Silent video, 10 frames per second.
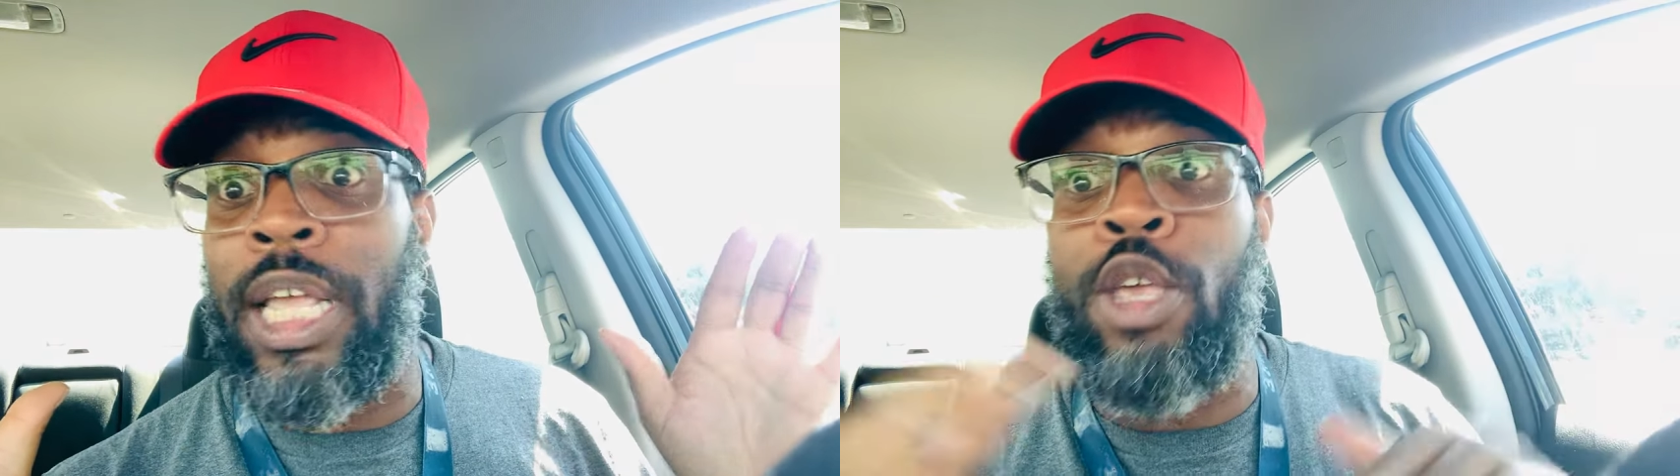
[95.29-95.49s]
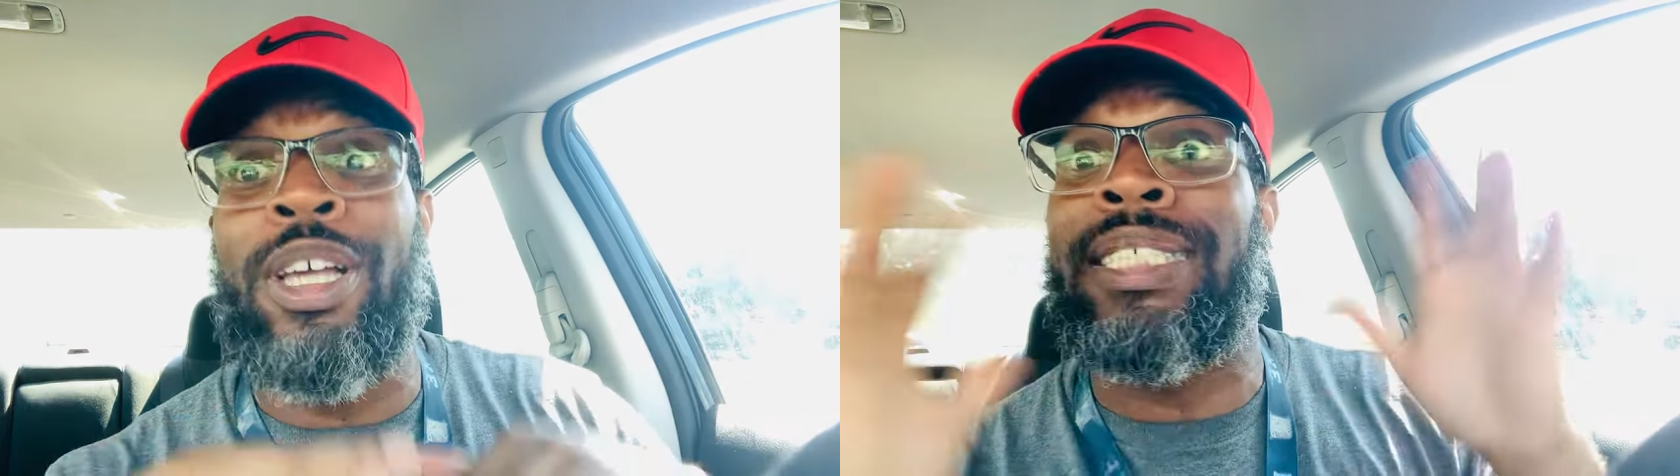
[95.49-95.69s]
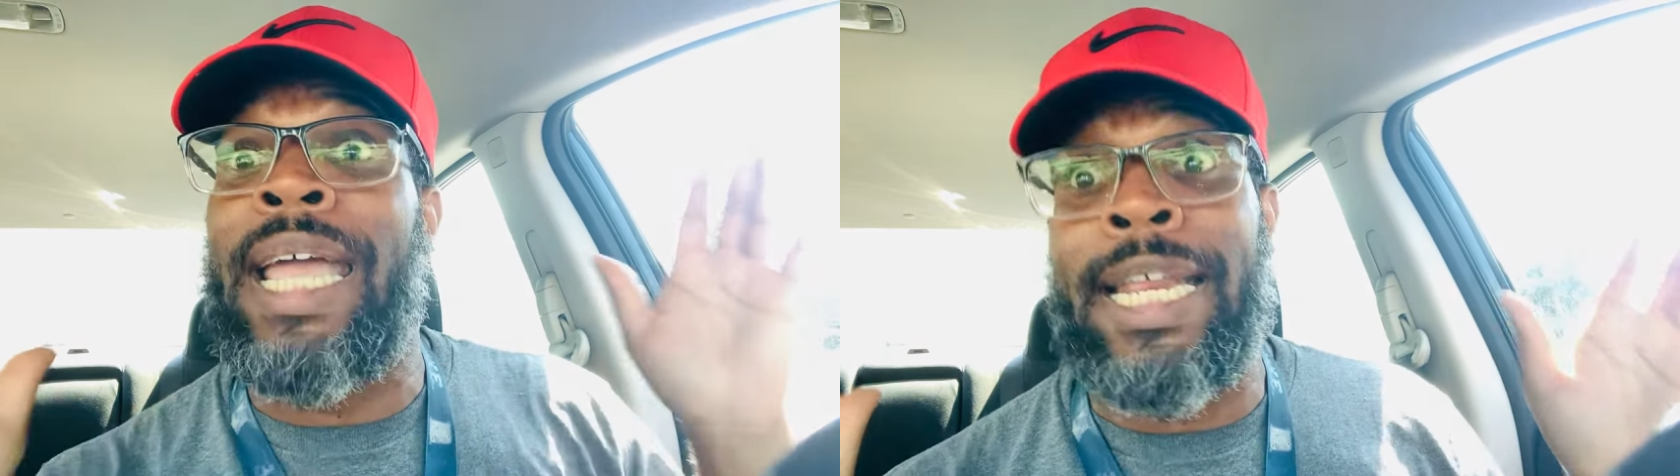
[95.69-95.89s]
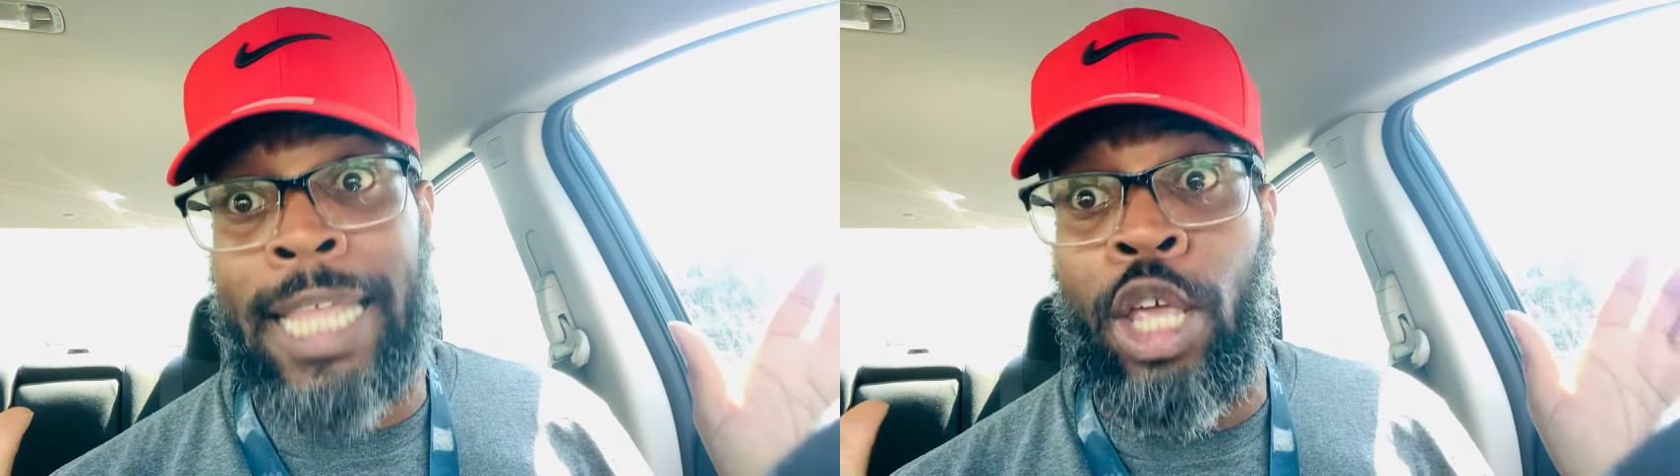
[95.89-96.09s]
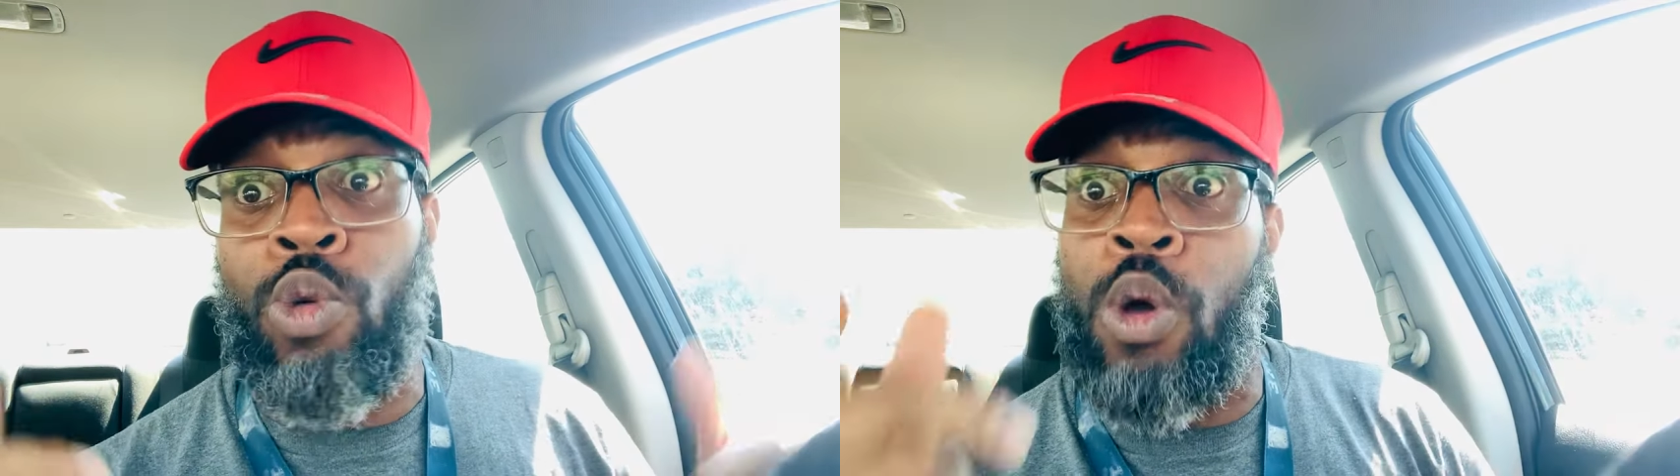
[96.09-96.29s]
You can say
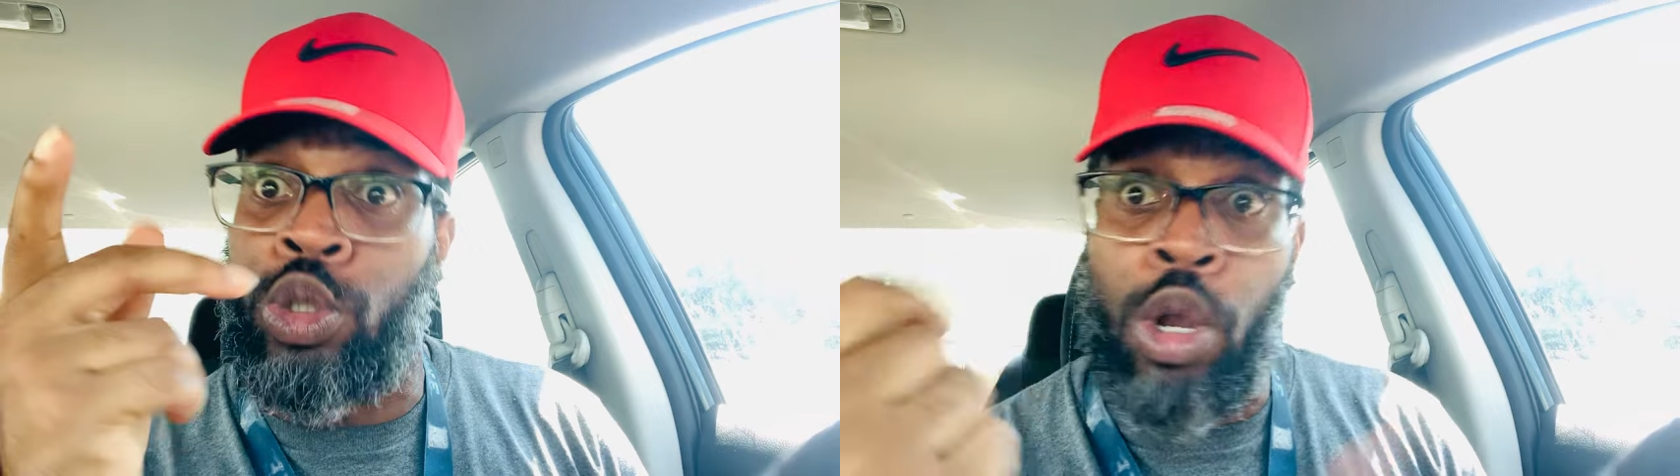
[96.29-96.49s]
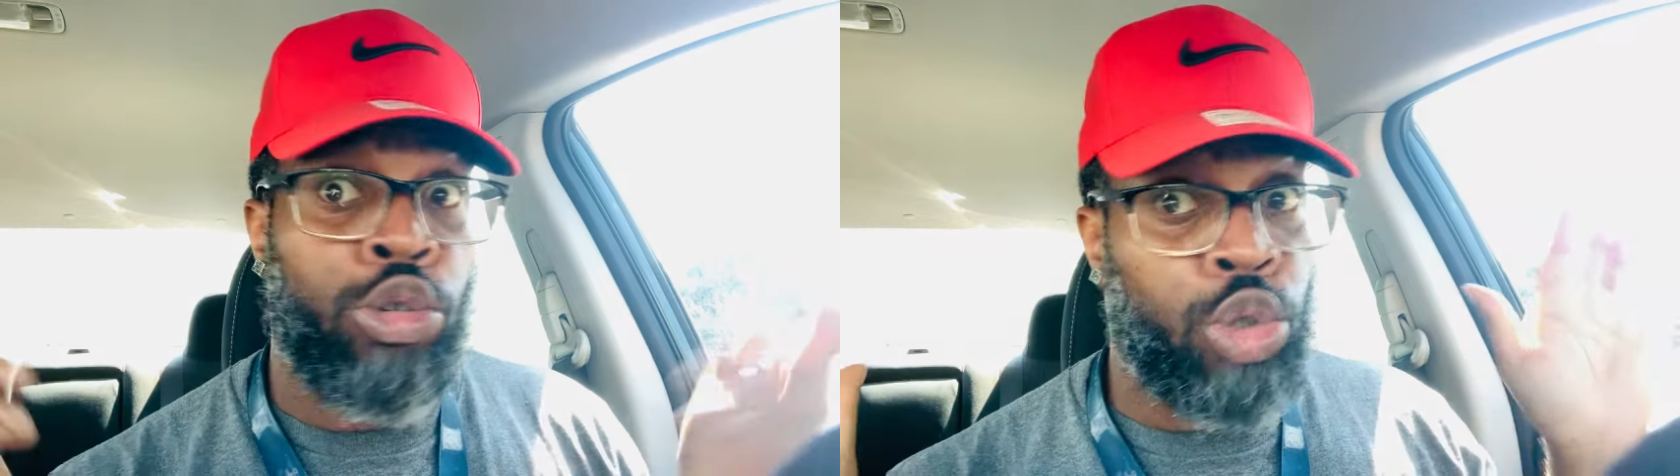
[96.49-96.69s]
anything you want to, as long